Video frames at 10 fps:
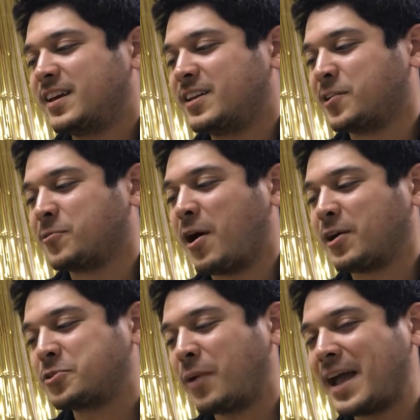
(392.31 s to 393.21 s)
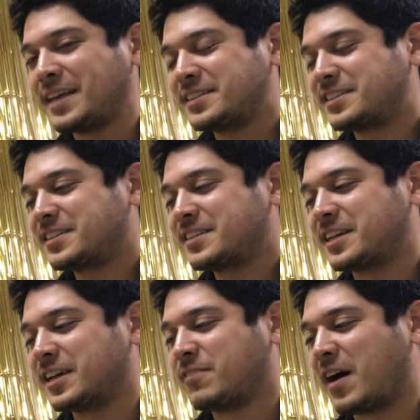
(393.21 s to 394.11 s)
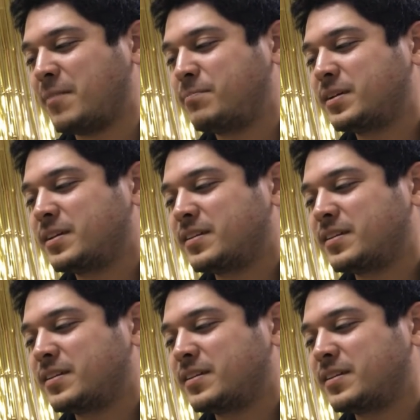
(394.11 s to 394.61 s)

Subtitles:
You're wrong twice. Give up?